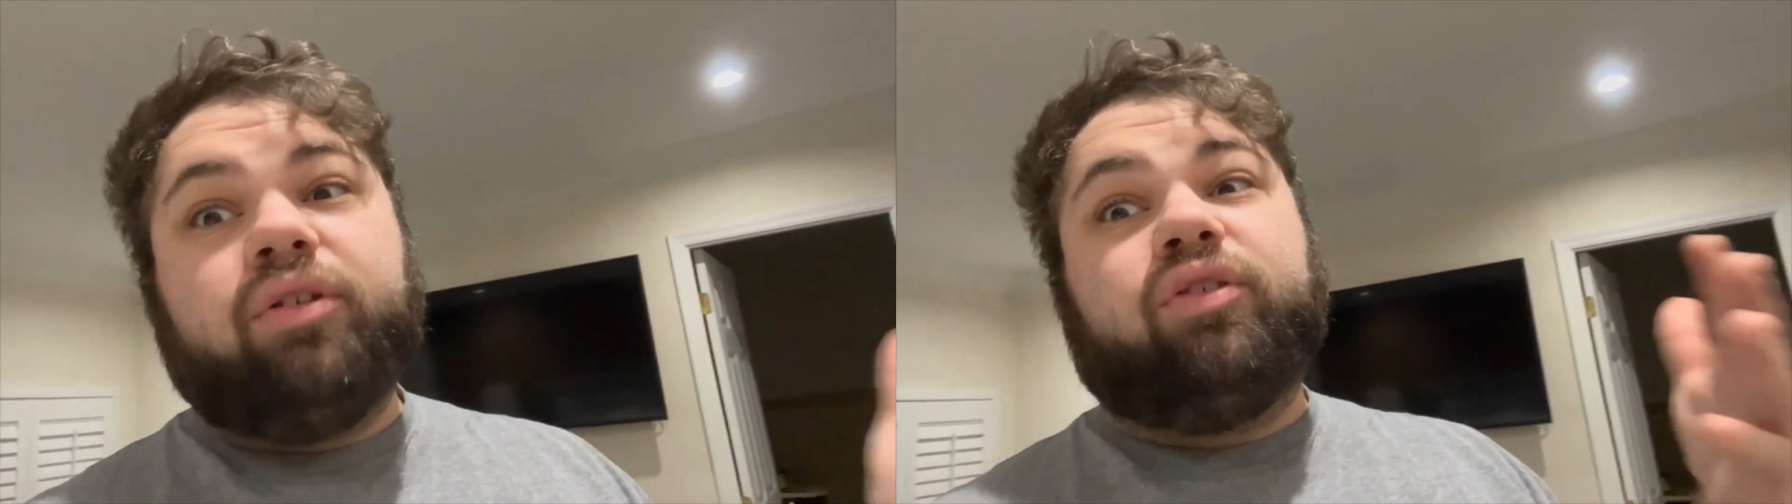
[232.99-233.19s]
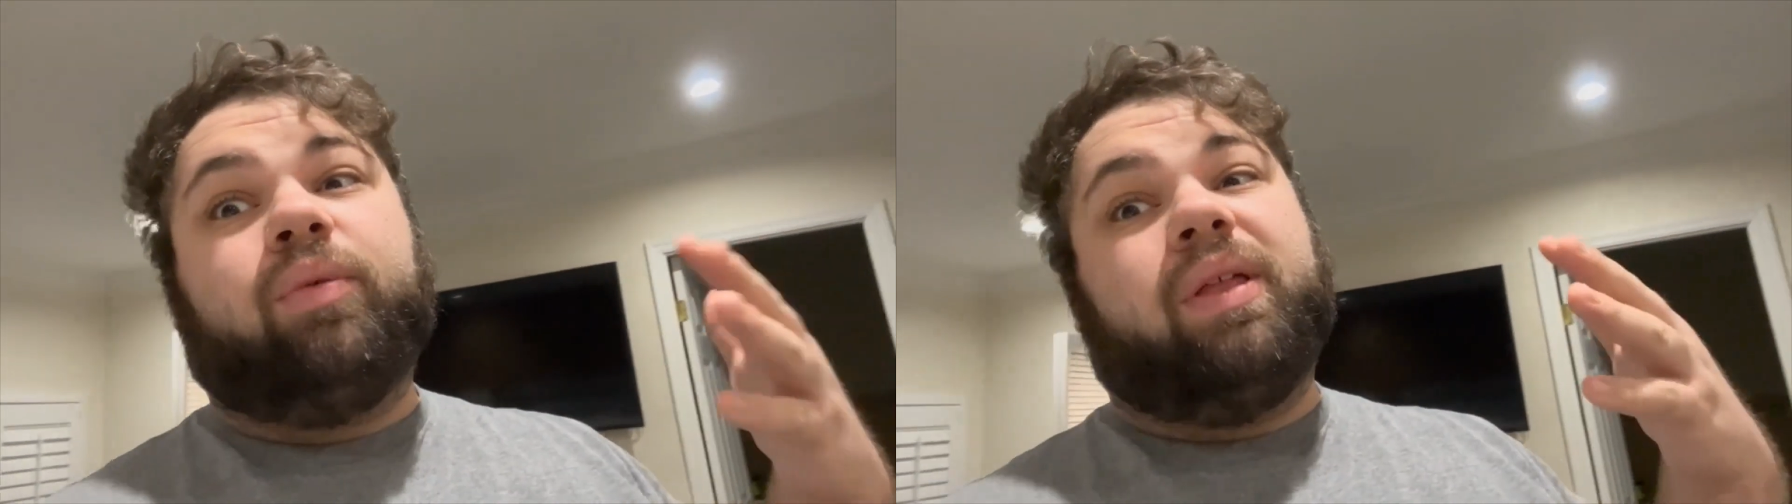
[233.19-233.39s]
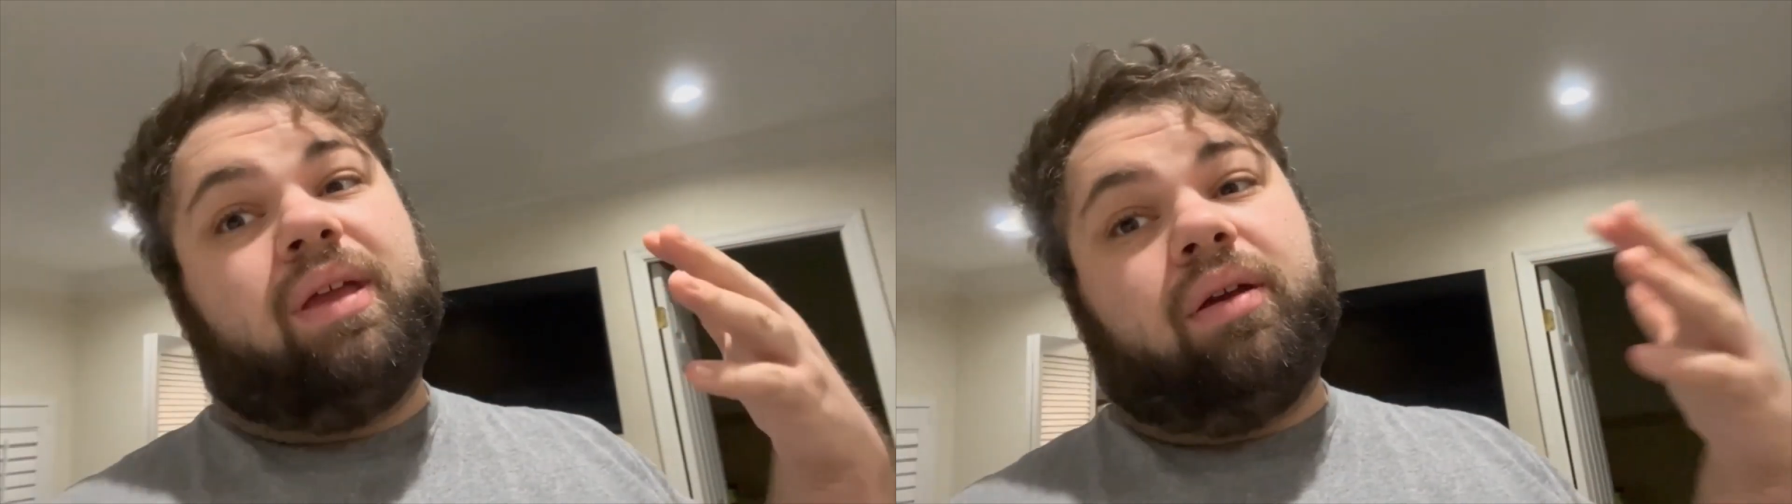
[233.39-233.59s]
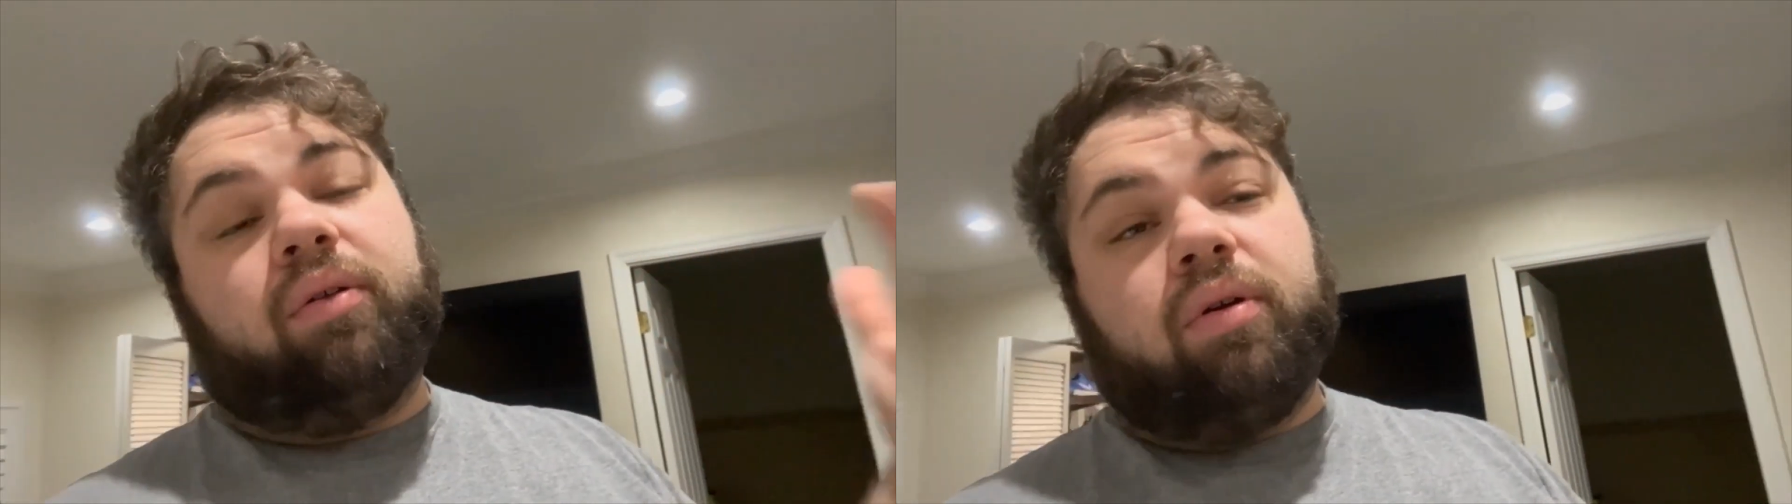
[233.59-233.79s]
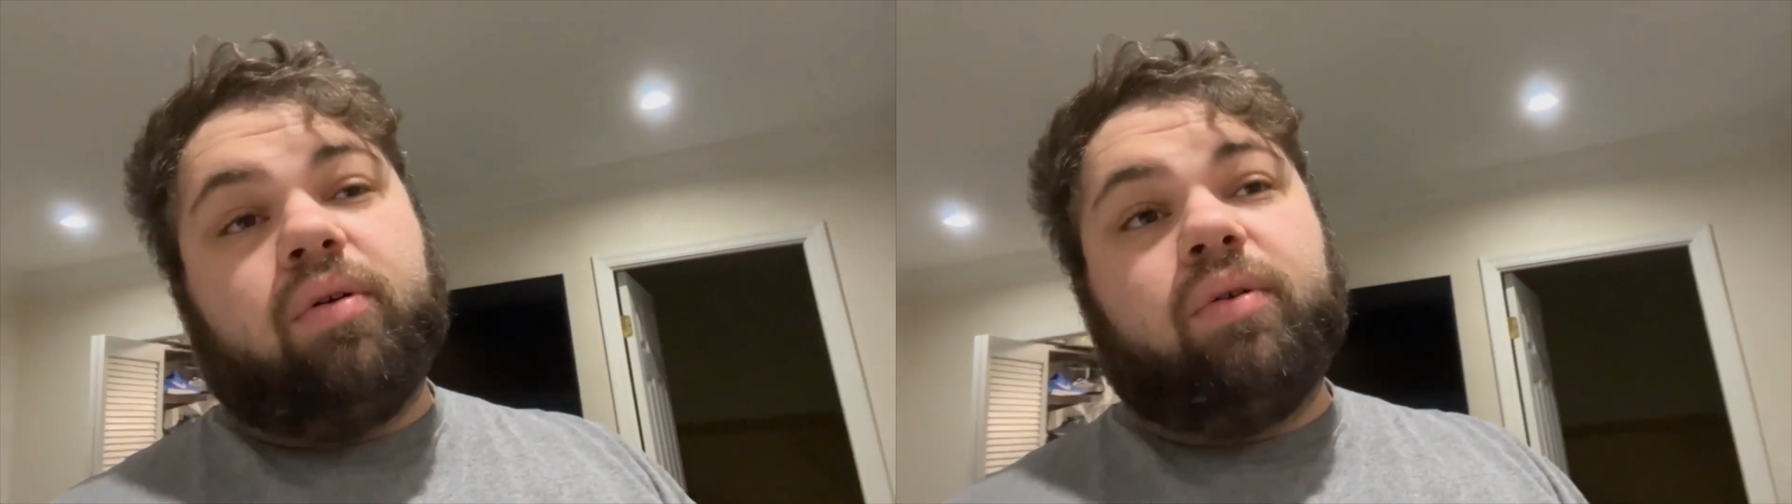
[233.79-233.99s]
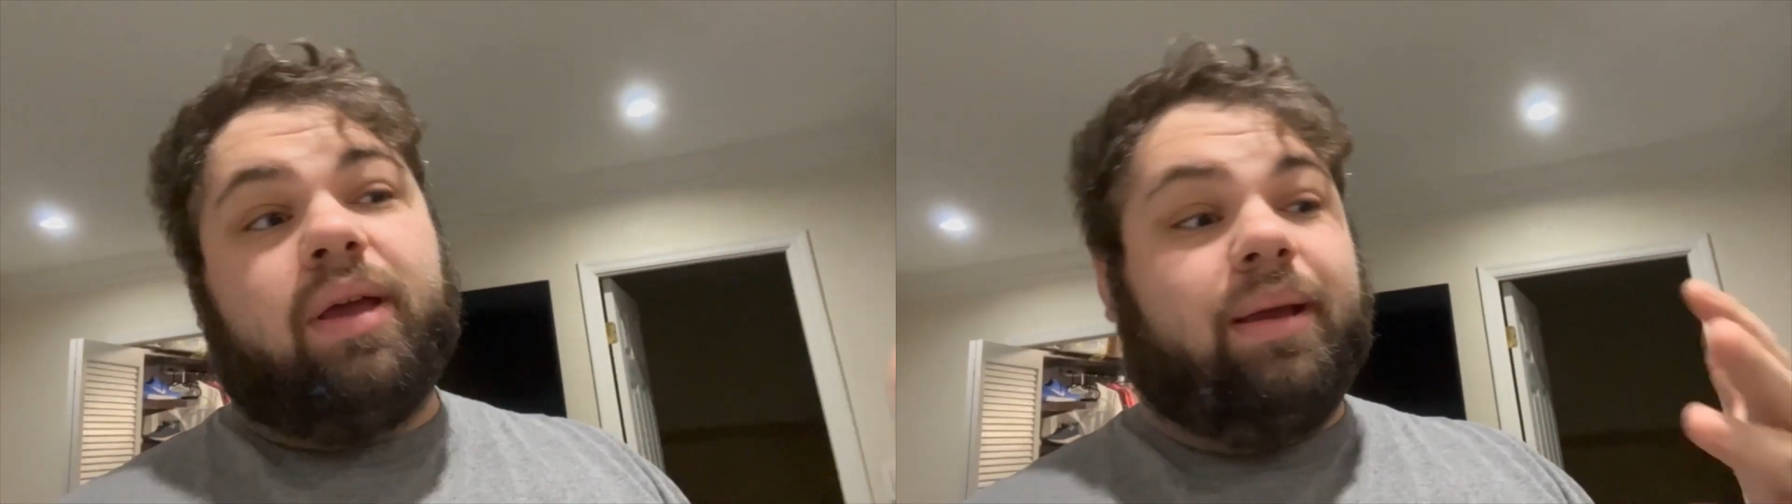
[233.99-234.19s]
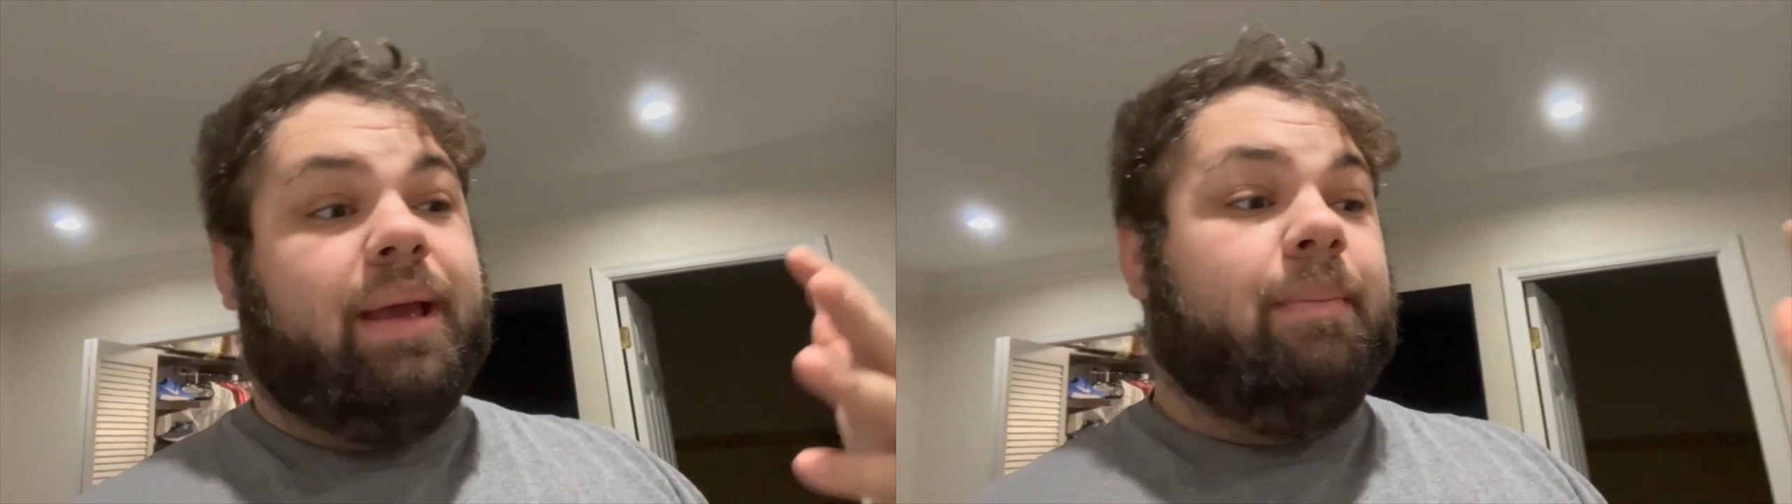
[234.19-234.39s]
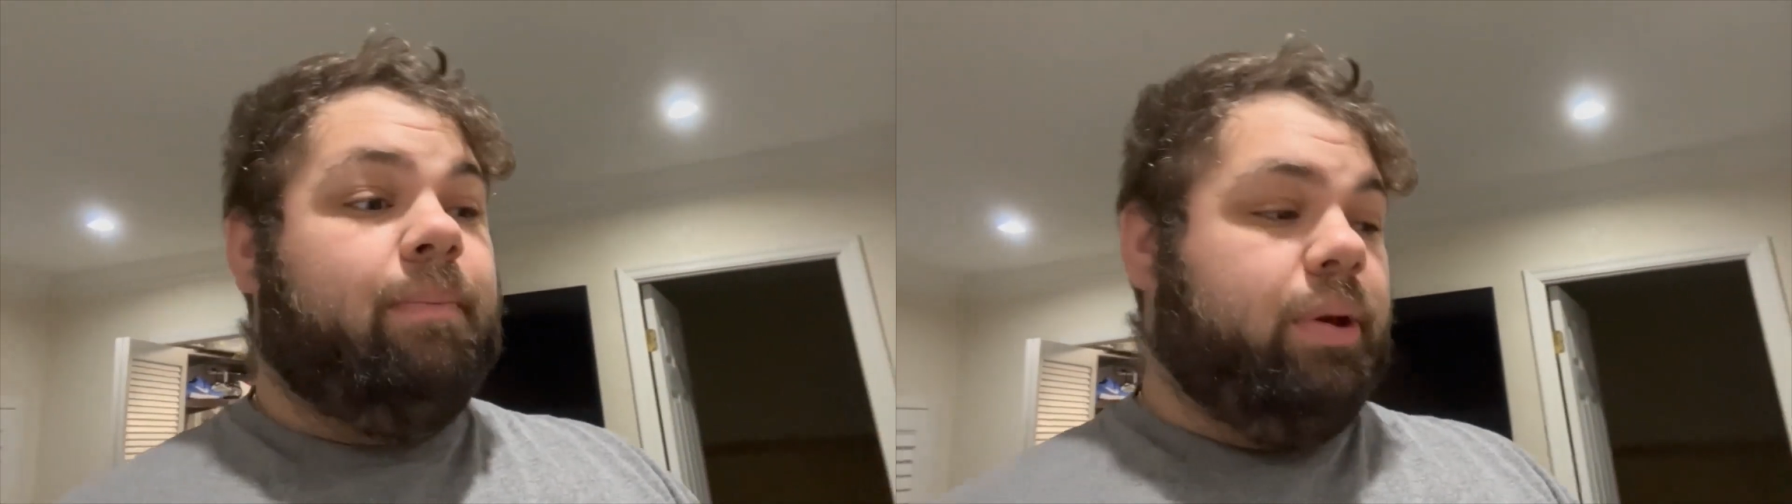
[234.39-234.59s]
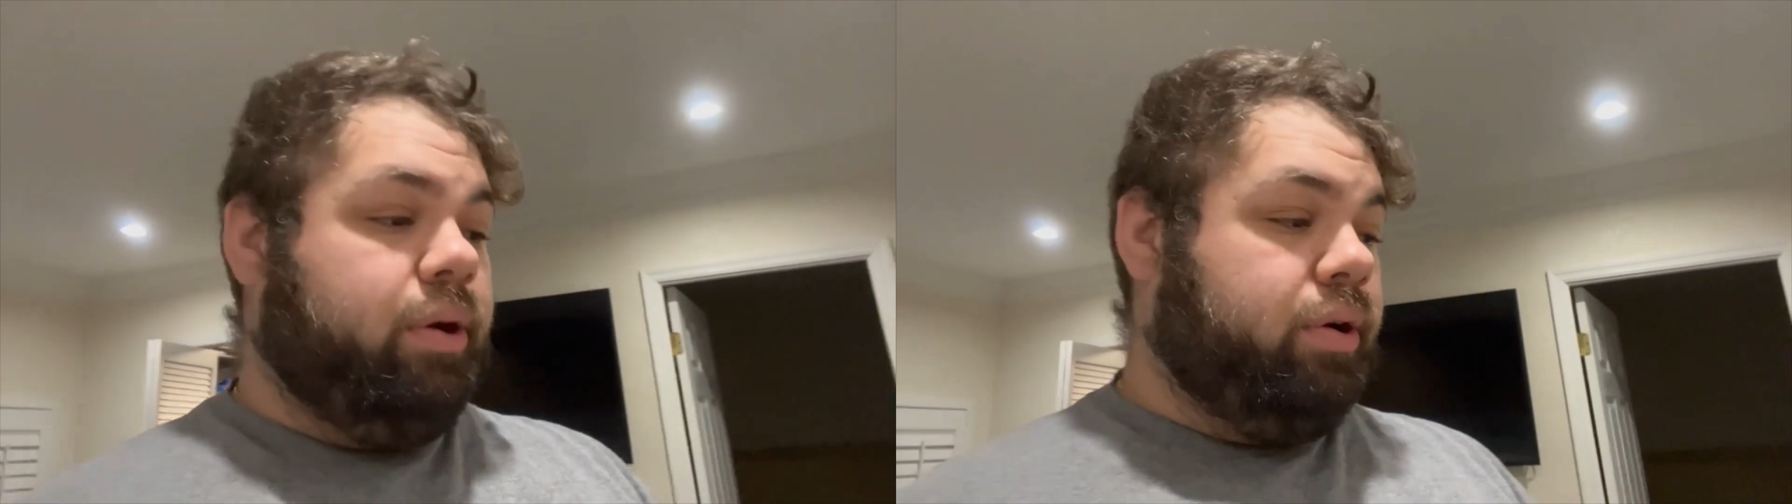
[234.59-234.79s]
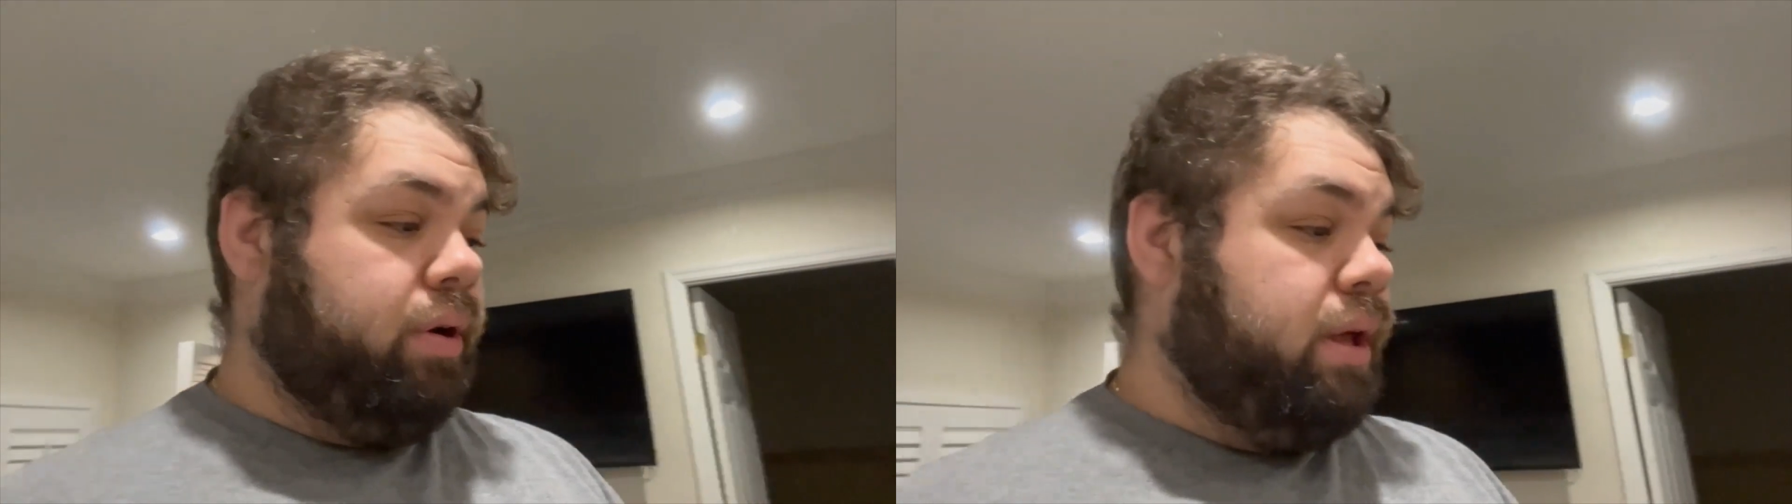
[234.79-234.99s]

so where they can grow and get bigger.